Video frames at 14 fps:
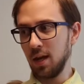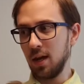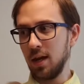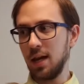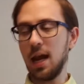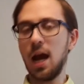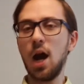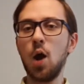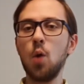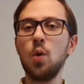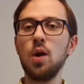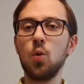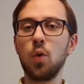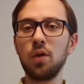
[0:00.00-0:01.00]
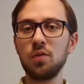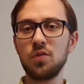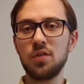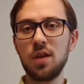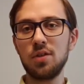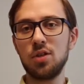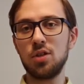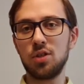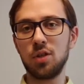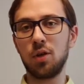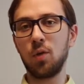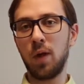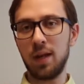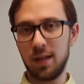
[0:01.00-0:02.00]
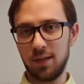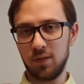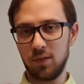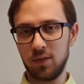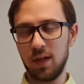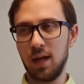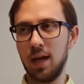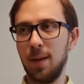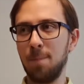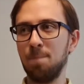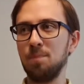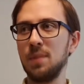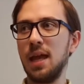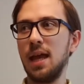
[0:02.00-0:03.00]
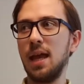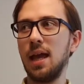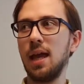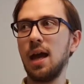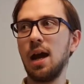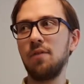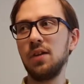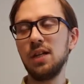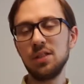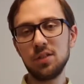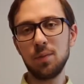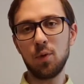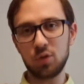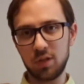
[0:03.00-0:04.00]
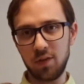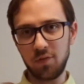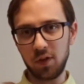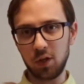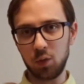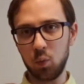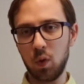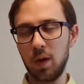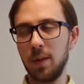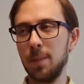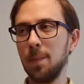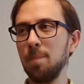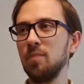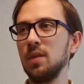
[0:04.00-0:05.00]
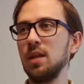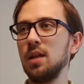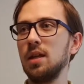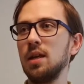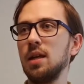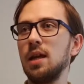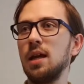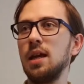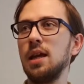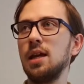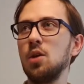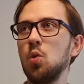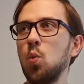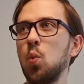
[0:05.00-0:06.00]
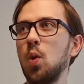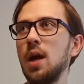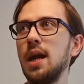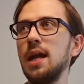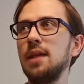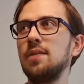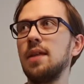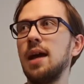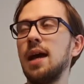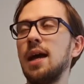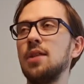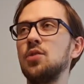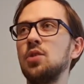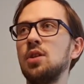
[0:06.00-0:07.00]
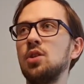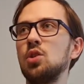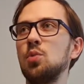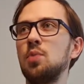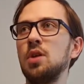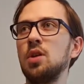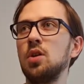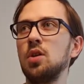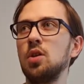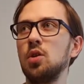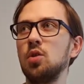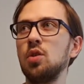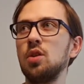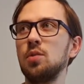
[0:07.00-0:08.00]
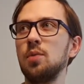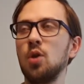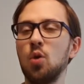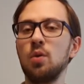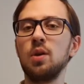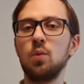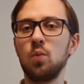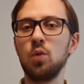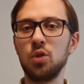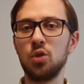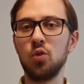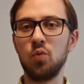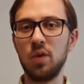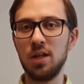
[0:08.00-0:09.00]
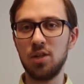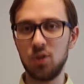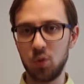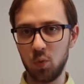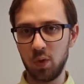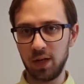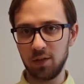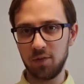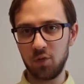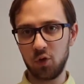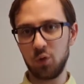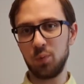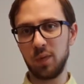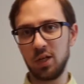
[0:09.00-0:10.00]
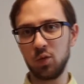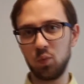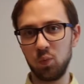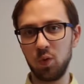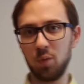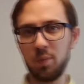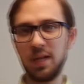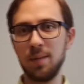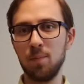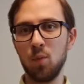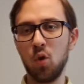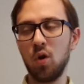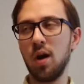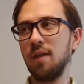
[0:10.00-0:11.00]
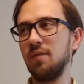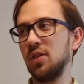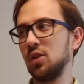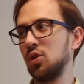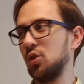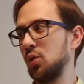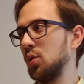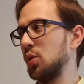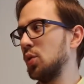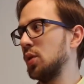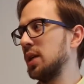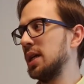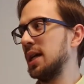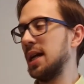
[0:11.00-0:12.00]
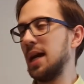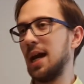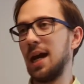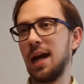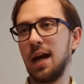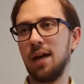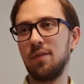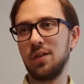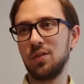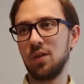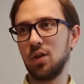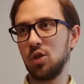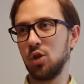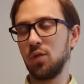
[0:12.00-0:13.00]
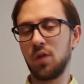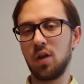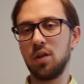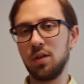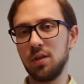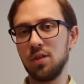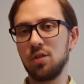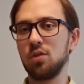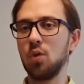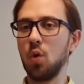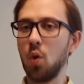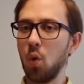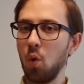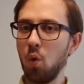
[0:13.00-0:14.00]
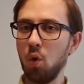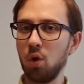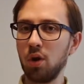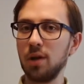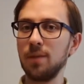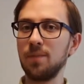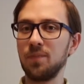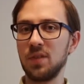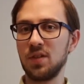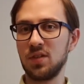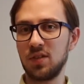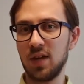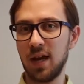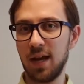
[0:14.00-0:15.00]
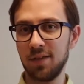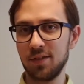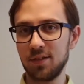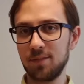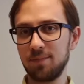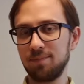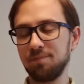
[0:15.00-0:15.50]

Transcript: Now, one of the strategies, the credits, I think is the most difficult one, in a way that you need to be knowing what you're really doing. The first place will be more obvious to have a strategy of colonists or the science,